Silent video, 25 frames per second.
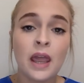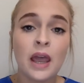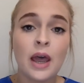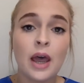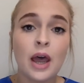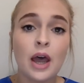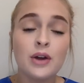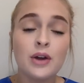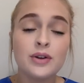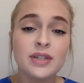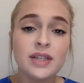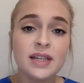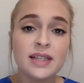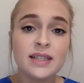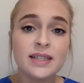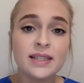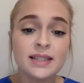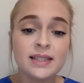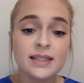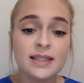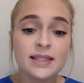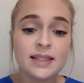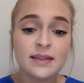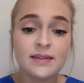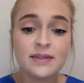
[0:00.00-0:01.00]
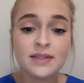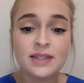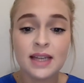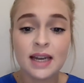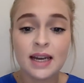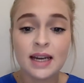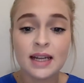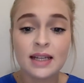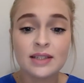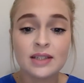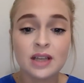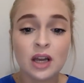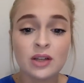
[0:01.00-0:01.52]
OTs in SNF
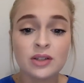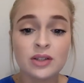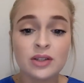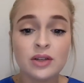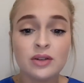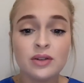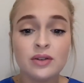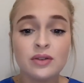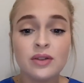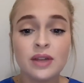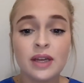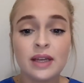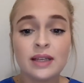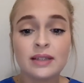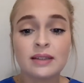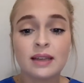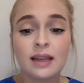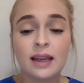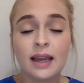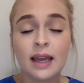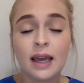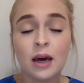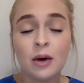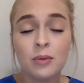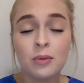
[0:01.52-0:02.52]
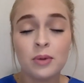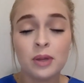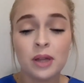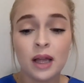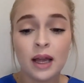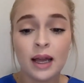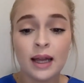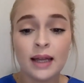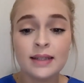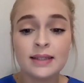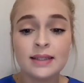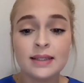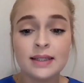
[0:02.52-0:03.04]
settings also do things like help
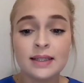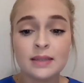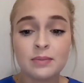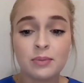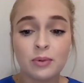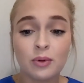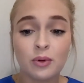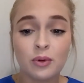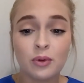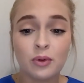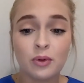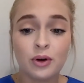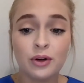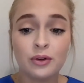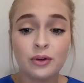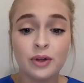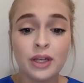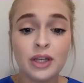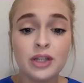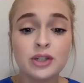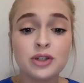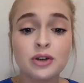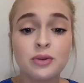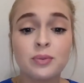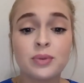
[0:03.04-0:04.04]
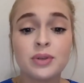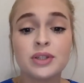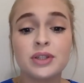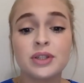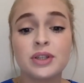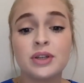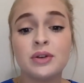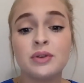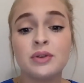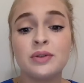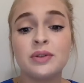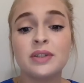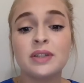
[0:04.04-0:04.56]
clients explore new leisure
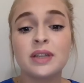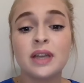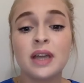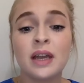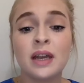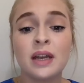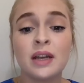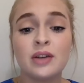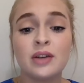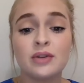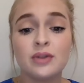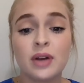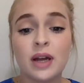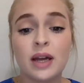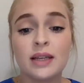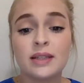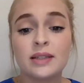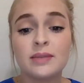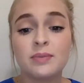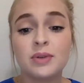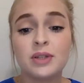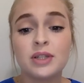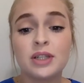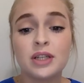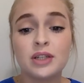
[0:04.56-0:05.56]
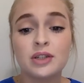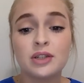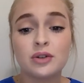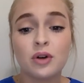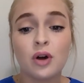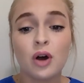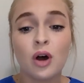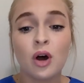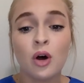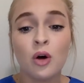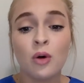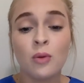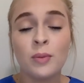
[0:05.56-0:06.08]
pursuits and address potential
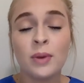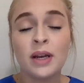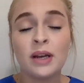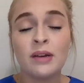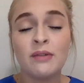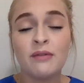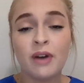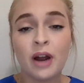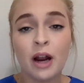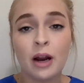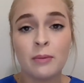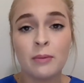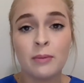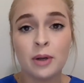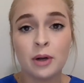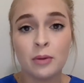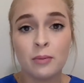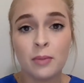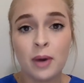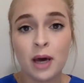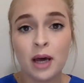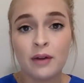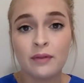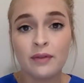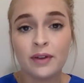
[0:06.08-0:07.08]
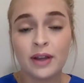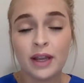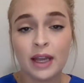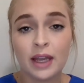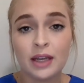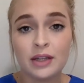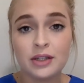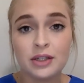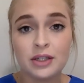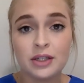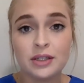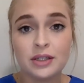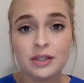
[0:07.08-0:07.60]
home and environmental
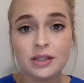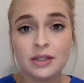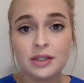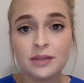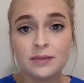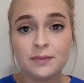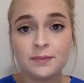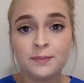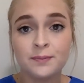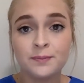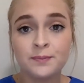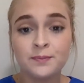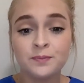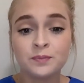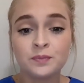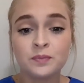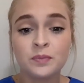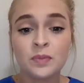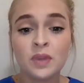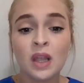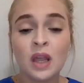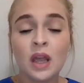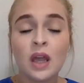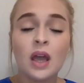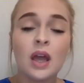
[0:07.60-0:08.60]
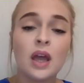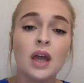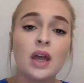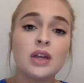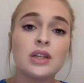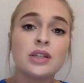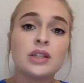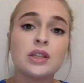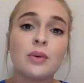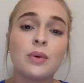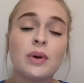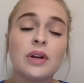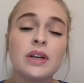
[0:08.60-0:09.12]
modifications.
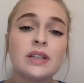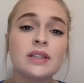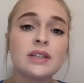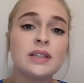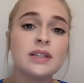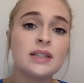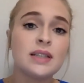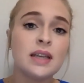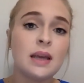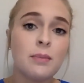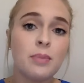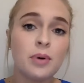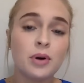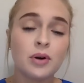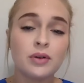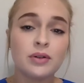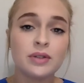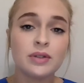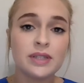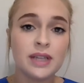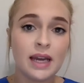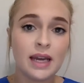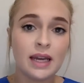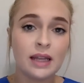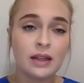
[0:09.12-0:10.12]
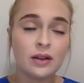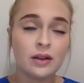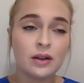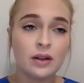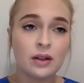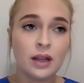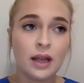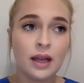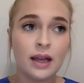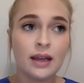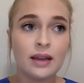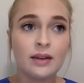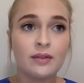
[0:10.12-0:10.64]
So what does a typical day look
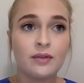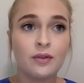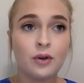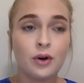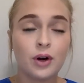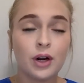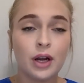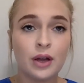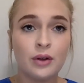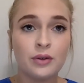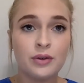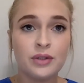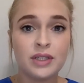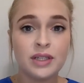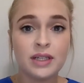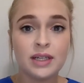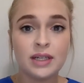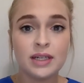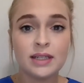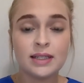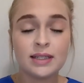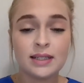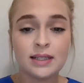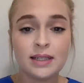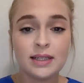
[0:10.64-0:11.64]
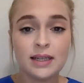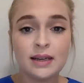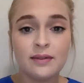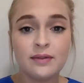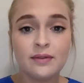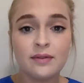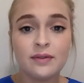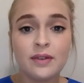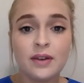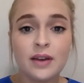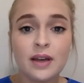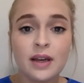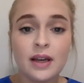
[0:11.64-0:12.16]
like for an OT in a SNF?
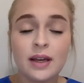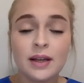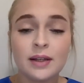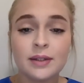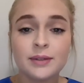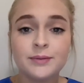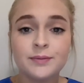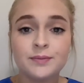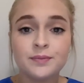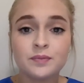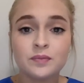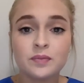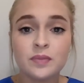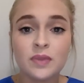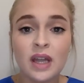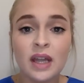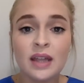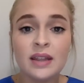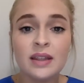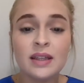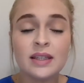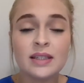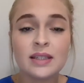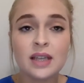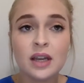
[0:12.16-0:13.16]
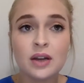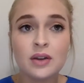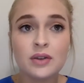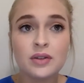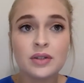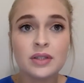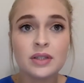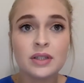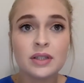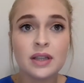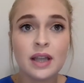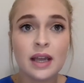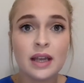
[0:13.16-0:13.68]
And this
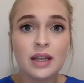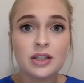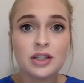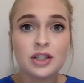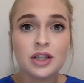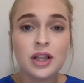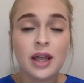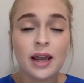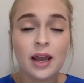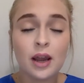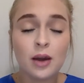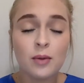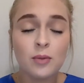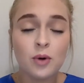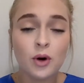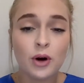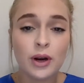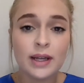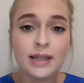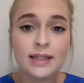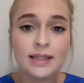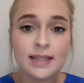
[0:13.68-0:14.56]
goes, they go more in